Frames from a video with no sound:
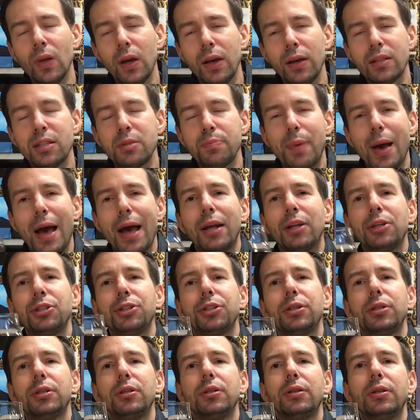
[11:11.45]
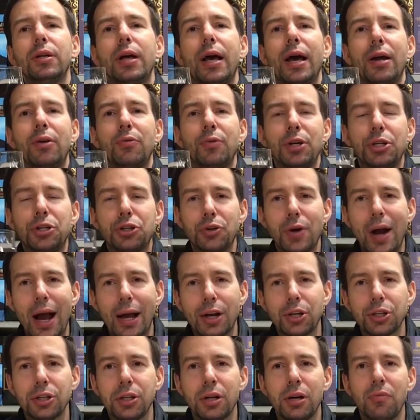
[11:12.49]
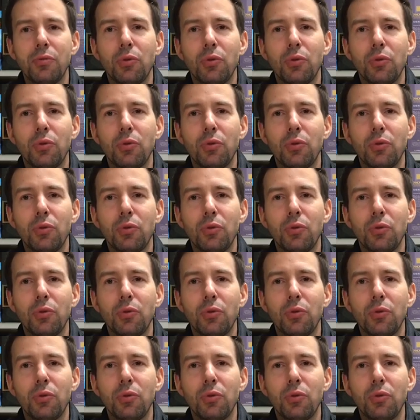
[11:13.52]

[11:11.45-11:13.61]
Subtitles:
expansion and retraction